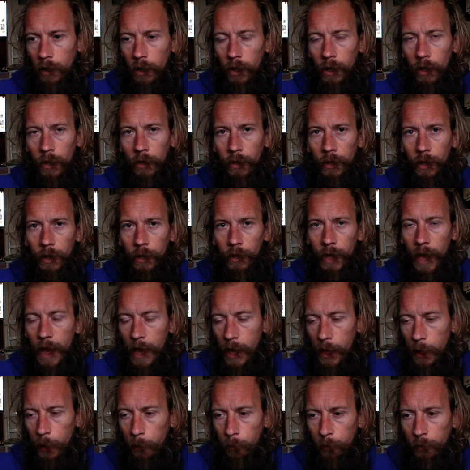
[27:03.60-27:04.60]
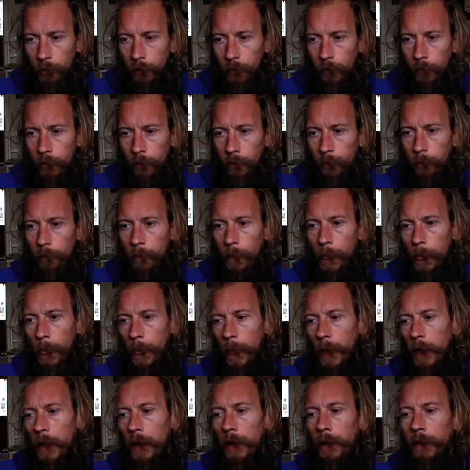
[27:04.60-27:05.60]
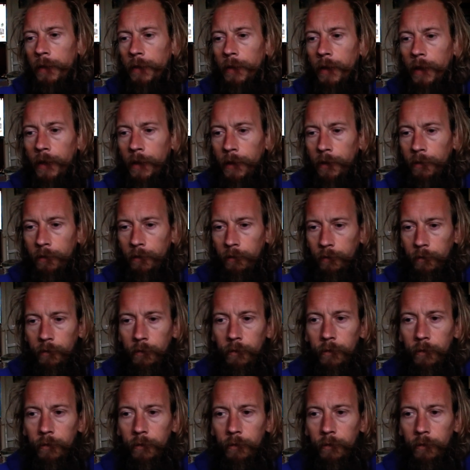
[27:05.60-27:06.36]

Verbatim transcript: and then apes, and then